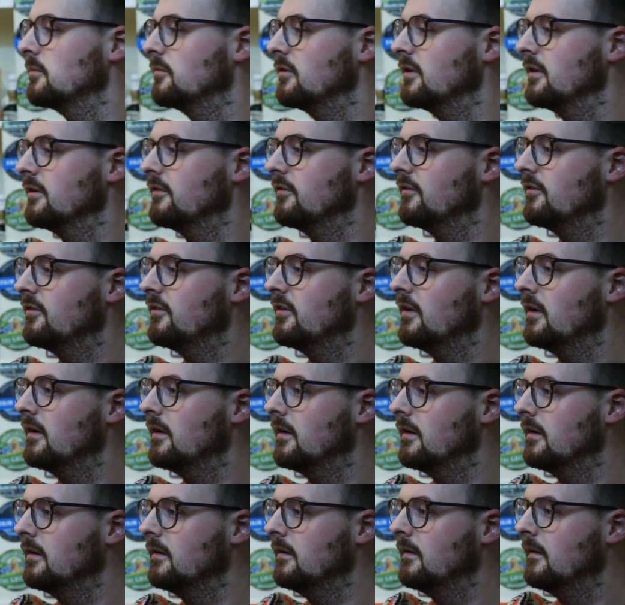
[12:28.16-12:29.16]
I'm right in
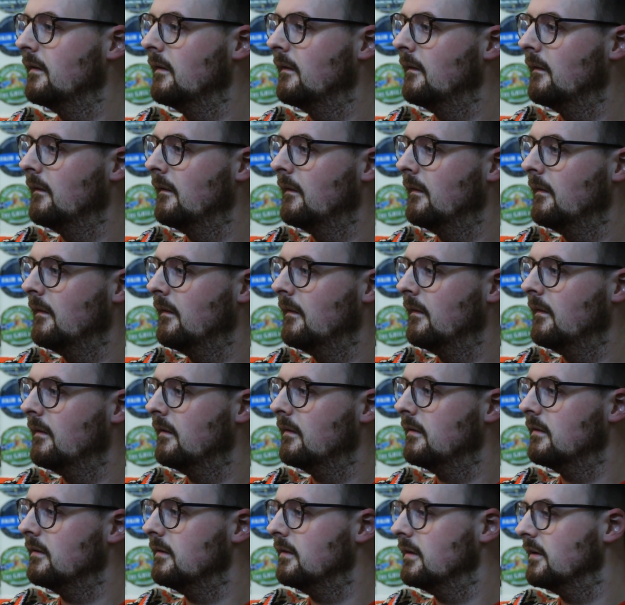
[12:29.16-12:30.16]
saying,
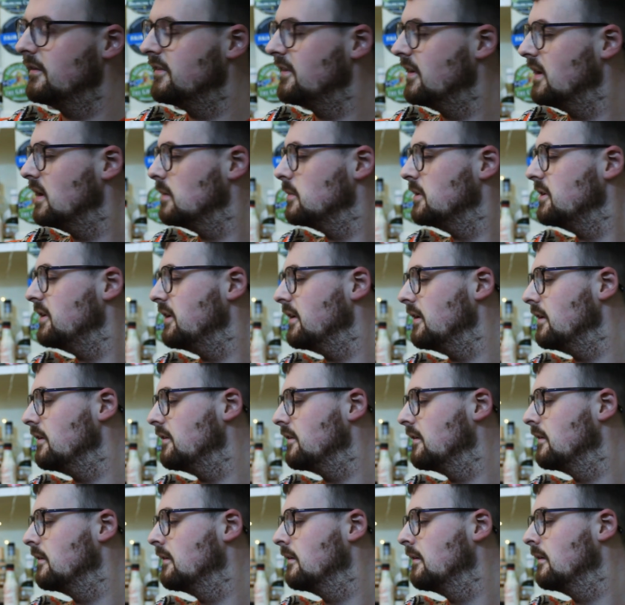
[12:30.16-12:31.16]
yes, I am
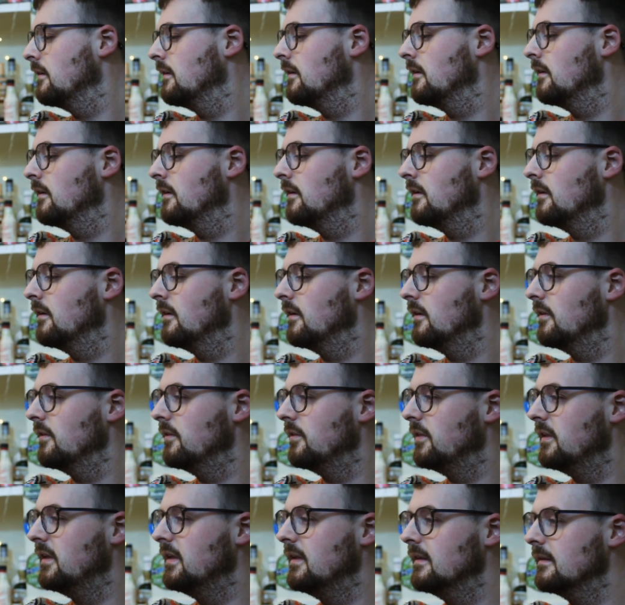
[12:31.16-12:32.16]
indeed.
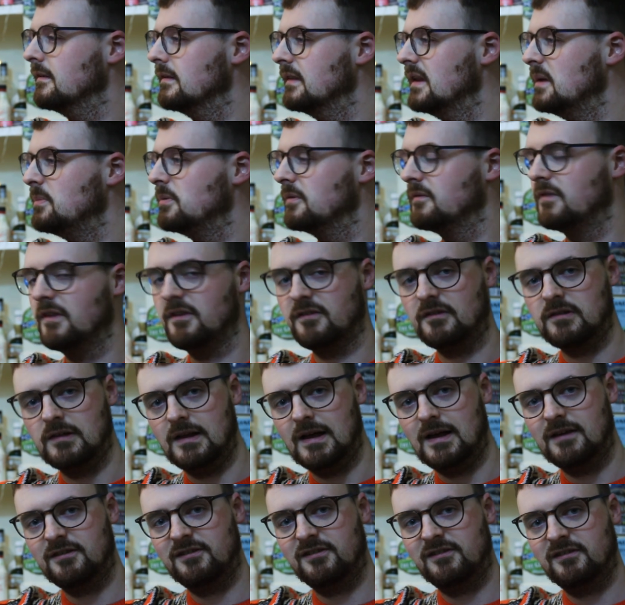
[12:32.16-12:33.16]
The lip of this
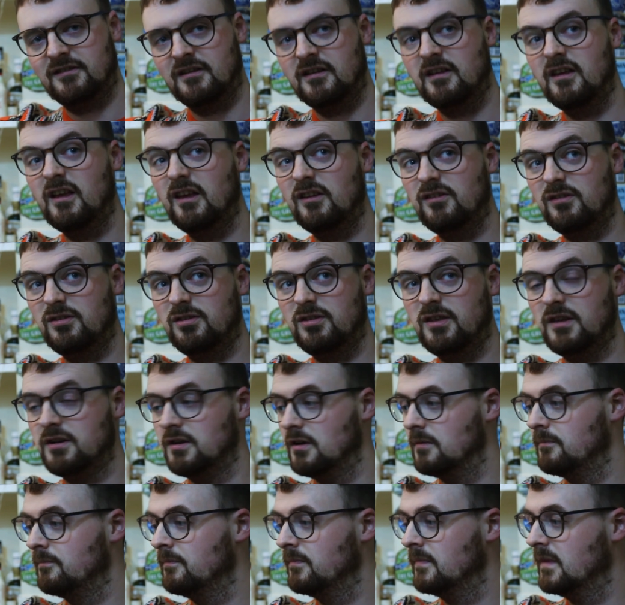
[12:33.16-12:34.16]
glass is
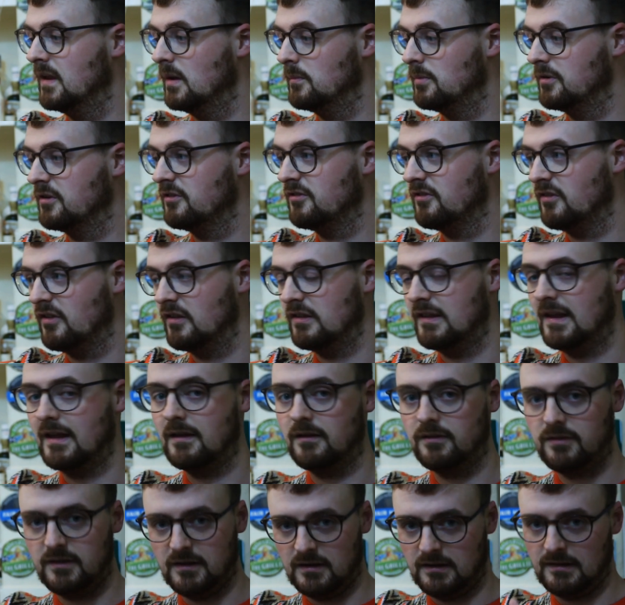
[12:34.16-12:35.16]
thinner, and because of the
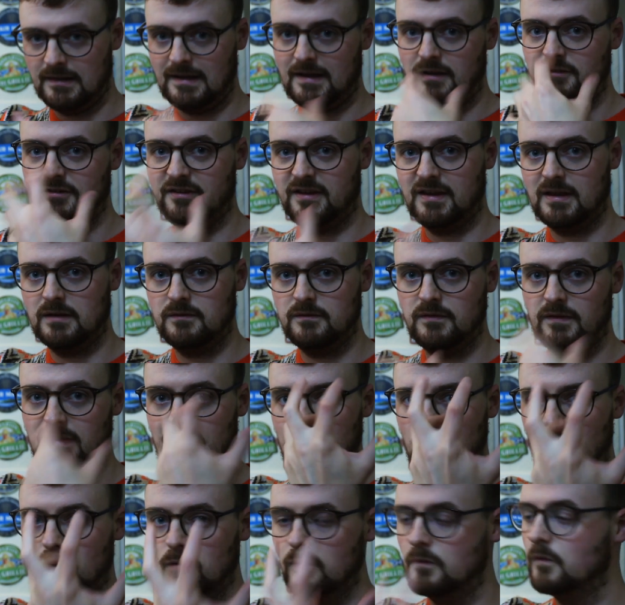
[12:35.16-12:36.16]
length, it allows, again, for
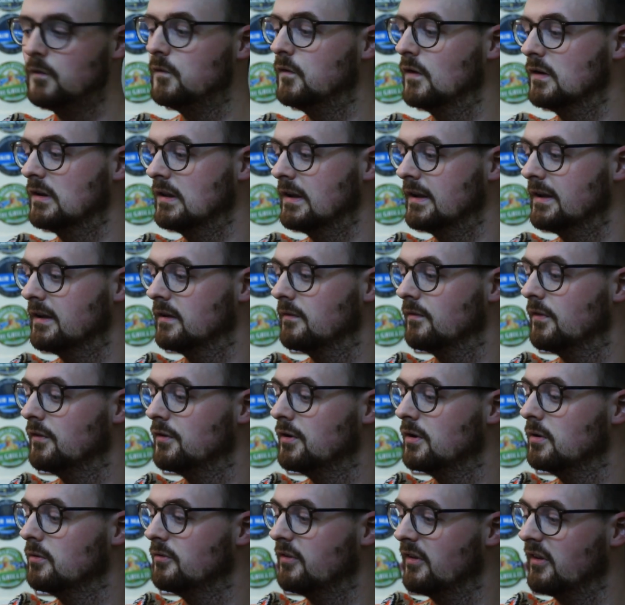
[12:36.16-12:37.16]
that whole fuddling of the
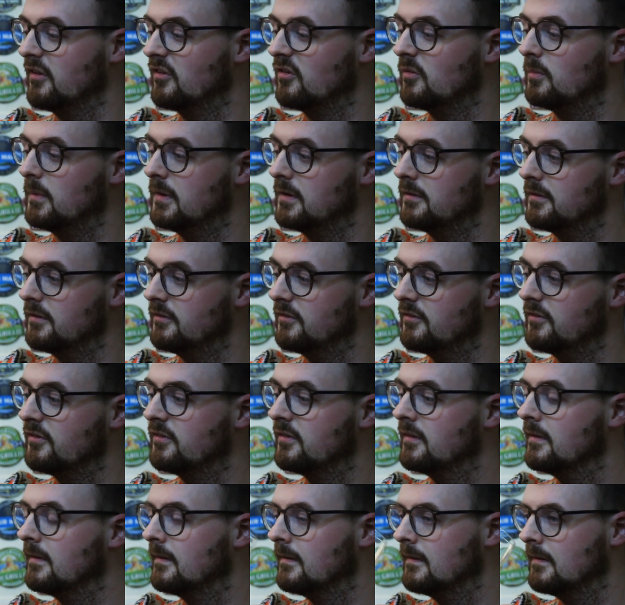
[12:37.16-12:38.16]
nosing
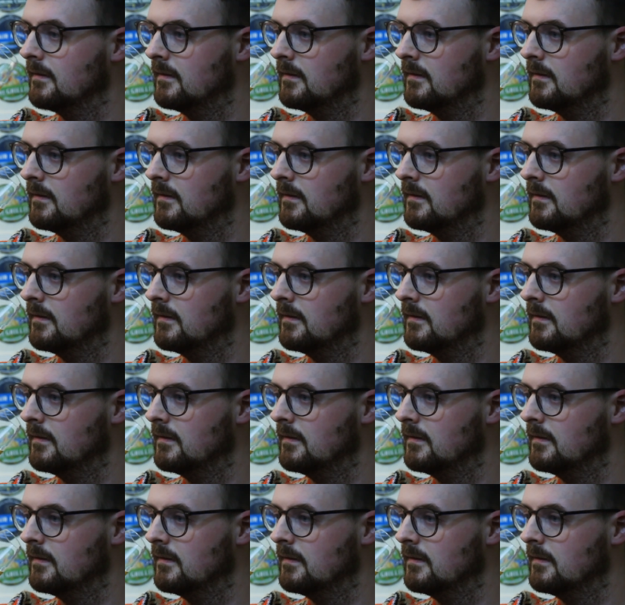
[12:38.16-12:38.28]
experience.